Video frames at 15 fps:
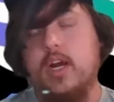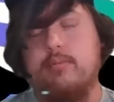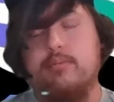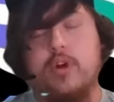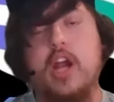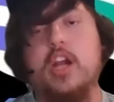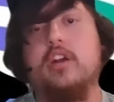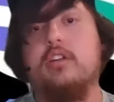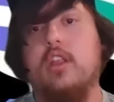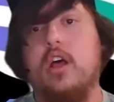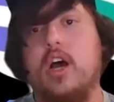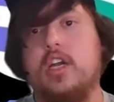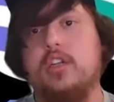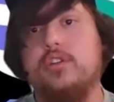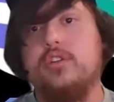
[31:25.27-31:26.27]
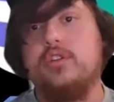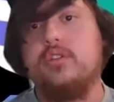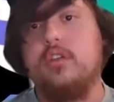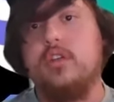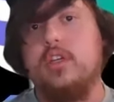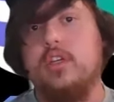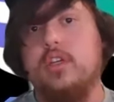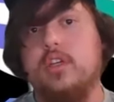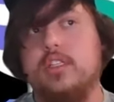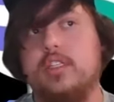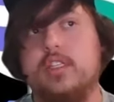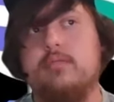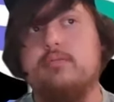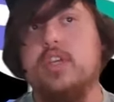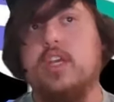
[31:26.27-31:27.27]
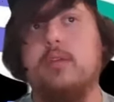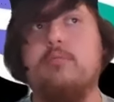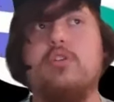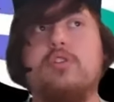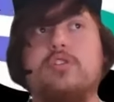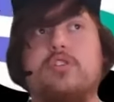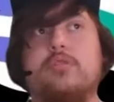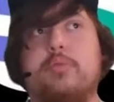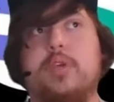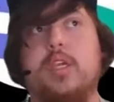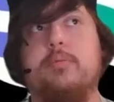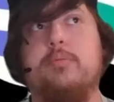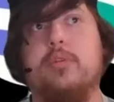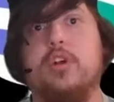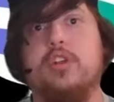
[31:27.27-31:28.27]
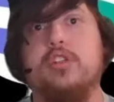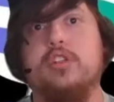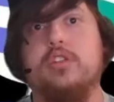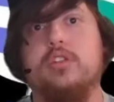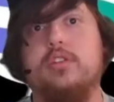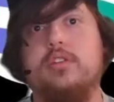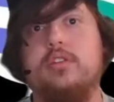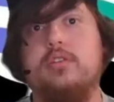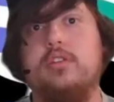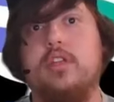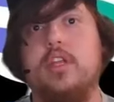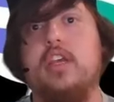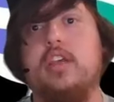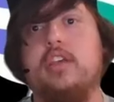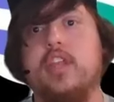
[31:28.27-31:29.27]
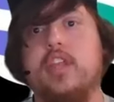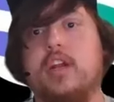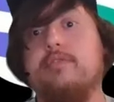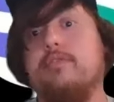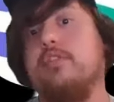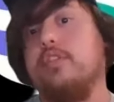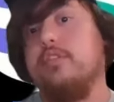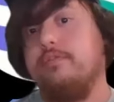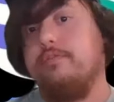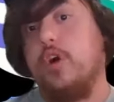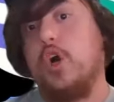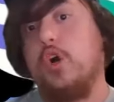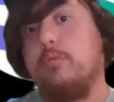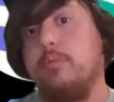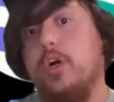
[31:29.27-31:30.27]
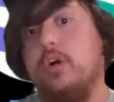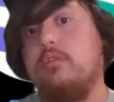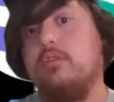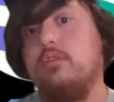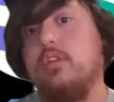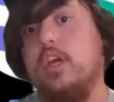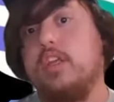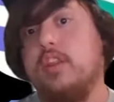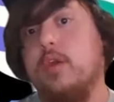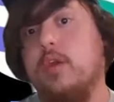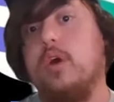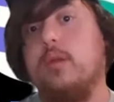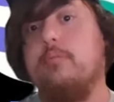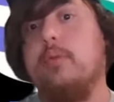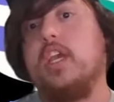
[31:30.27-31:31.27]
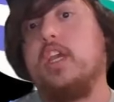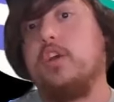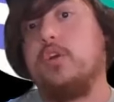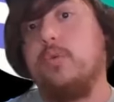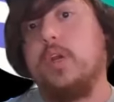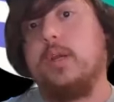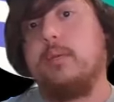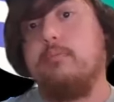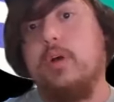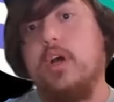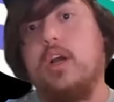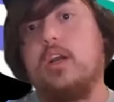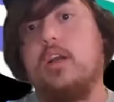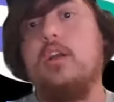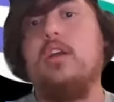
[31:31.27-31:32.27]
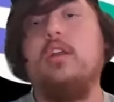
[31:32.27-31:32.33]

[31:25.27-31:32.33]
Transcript: prior to launch, it seems like most of the people are just in there for the FOMO. Like they want to make a quick buck.